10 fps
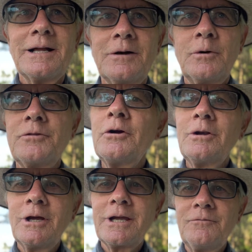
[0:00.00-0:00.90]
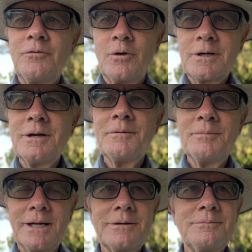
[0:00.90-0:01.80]
what they're looking for,
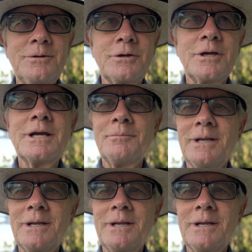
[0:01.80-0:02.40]
but you could come